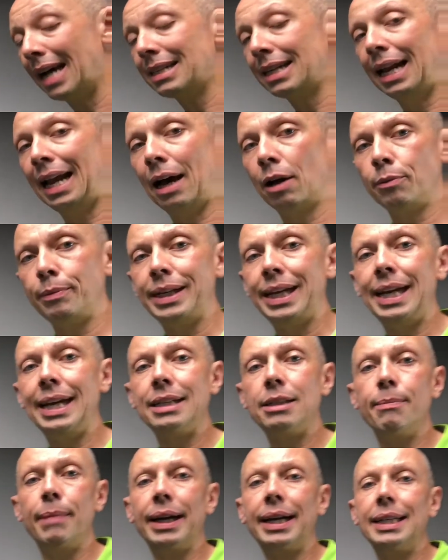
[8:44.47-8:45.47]
allowed me here to
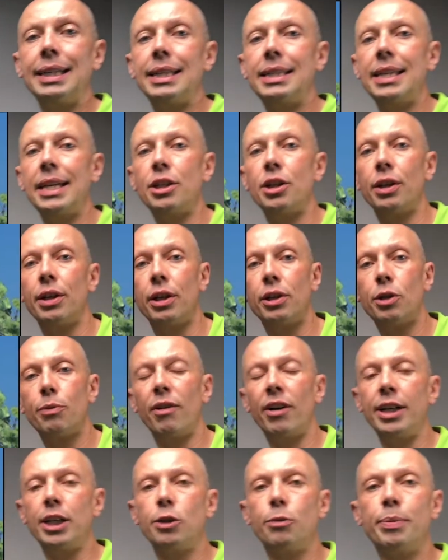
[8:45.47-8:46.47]
make a decision that's
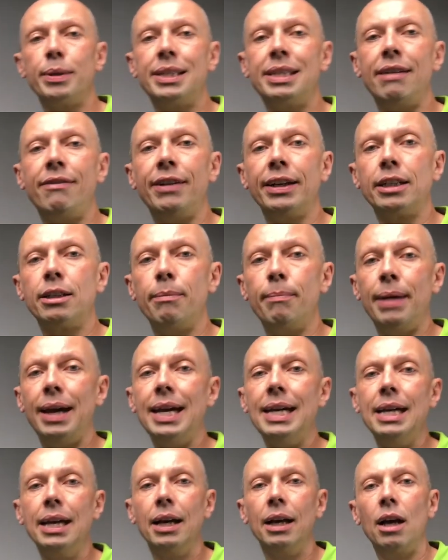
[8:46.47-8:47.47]
very specific to me.